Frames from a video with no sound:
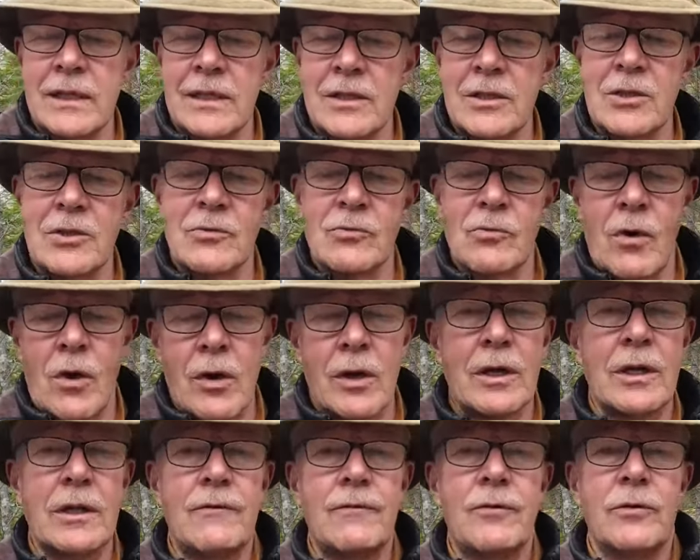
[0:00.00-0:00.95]
is
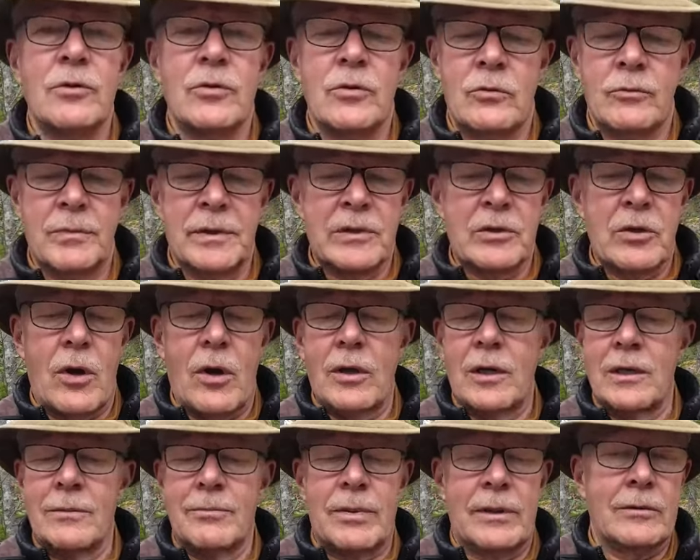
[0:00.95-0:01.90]
strong enough for doing
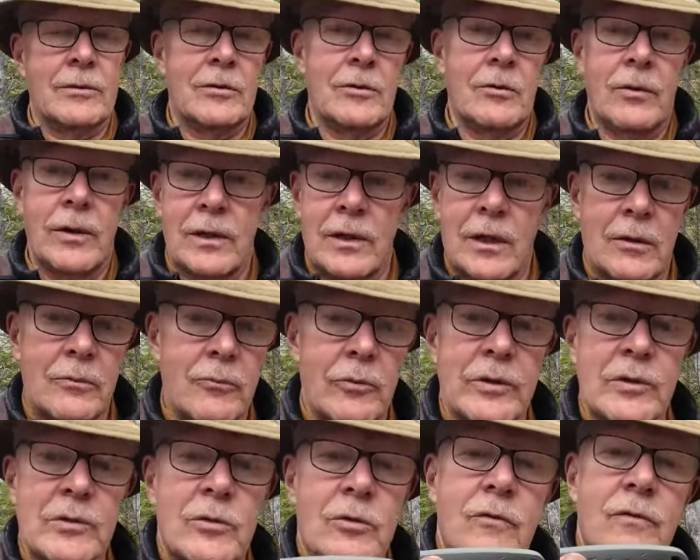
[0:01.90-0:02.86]
batoning, but you know what, I'd
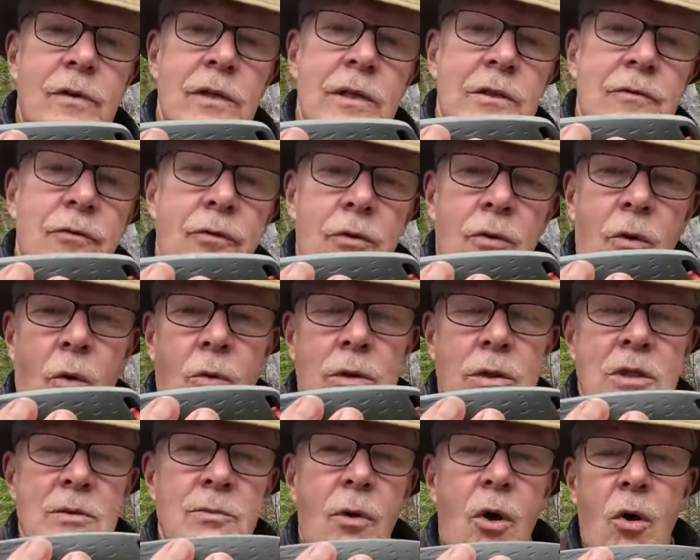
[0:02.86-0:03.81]
reserve this for
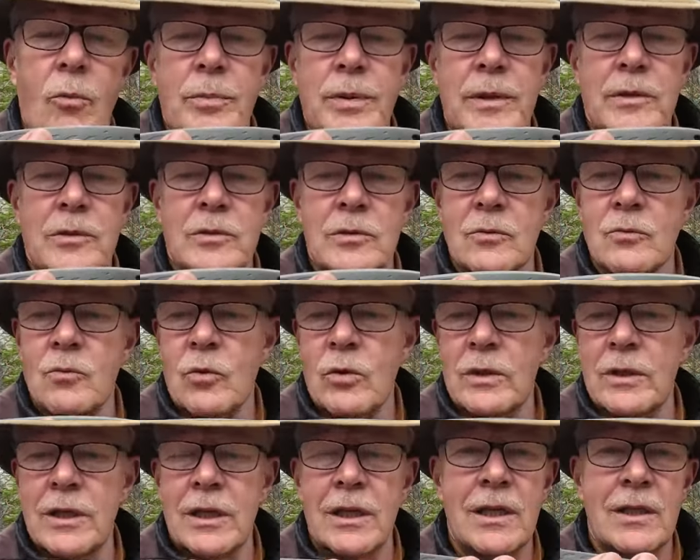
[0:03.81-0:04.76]
only small pieces of
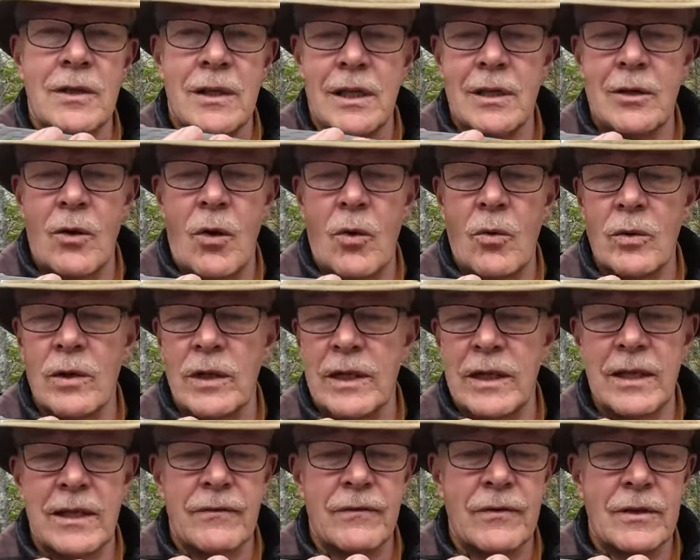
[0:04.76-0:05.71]
wood, and then
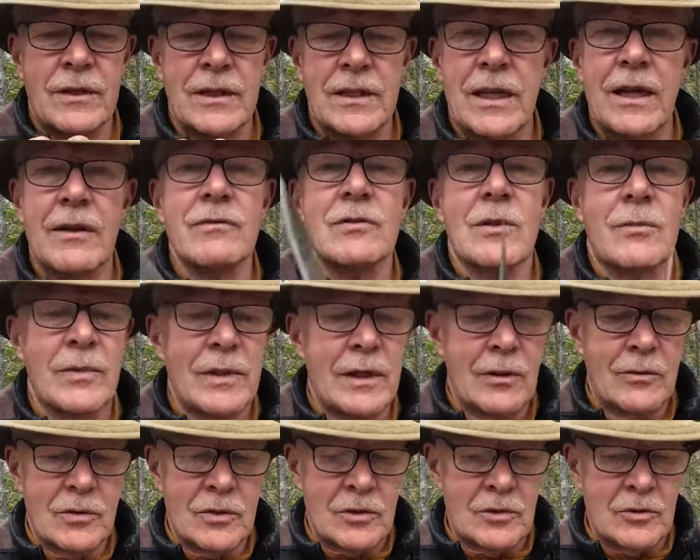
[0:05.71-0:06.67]
only if you didn't have something
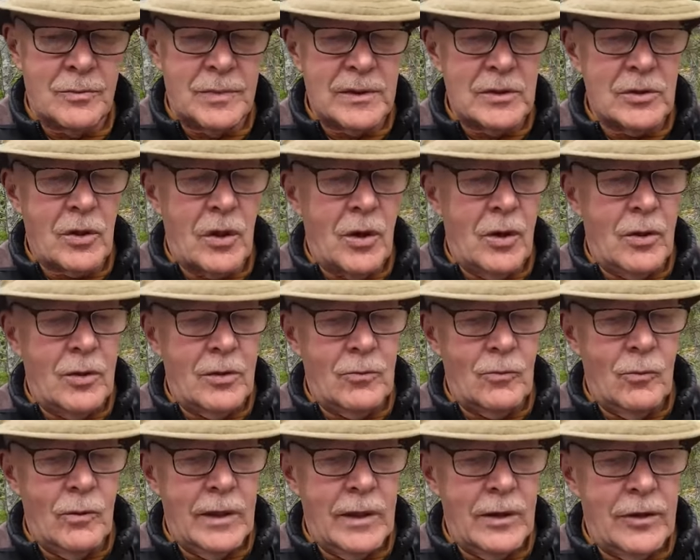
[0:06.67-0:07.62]
else to
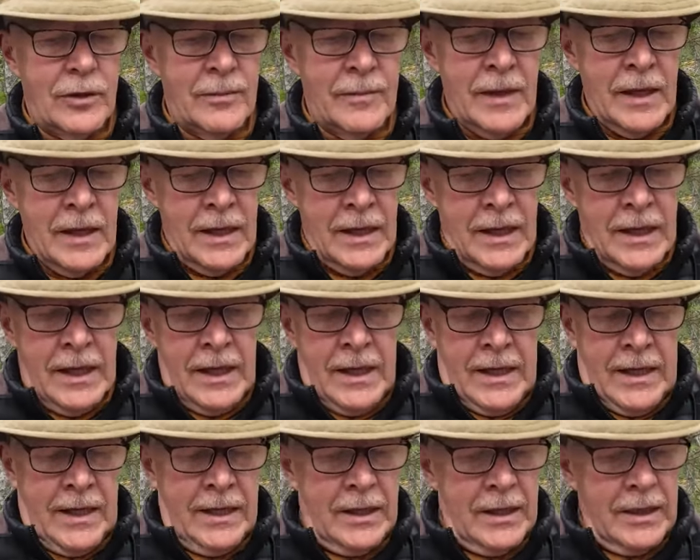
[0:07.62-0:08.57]
baton with.
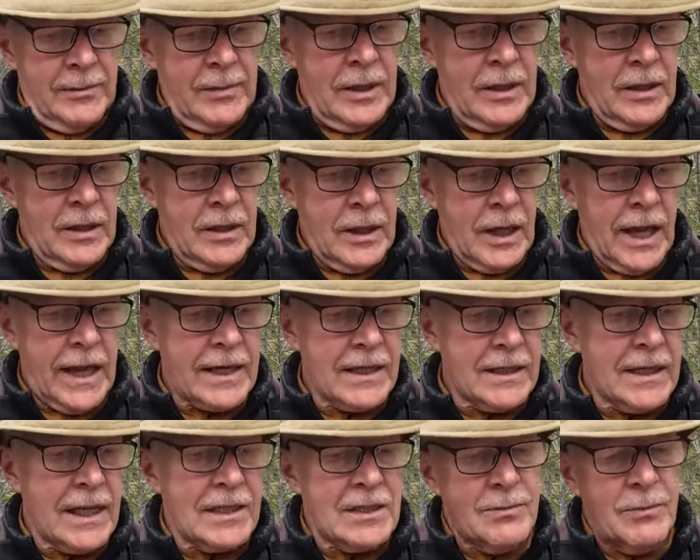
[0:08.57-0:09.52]
Um, I,
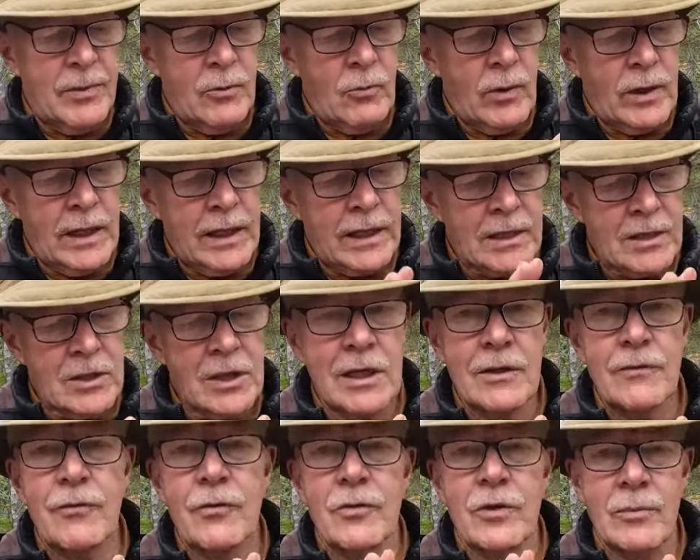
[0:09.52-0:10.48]
that's about what I can
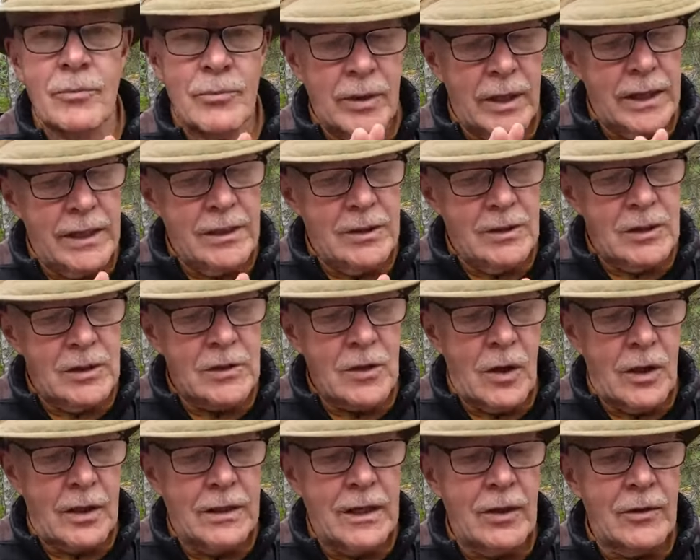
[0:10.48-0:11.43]
say for the blade
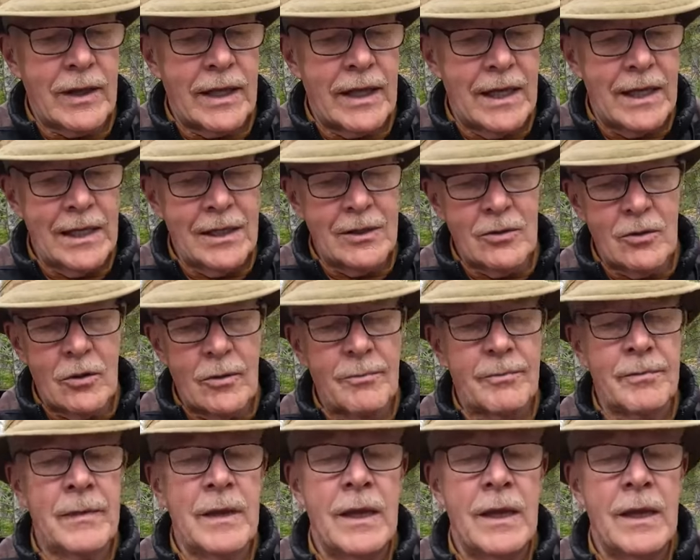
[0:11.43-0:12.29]
design. Now the handle,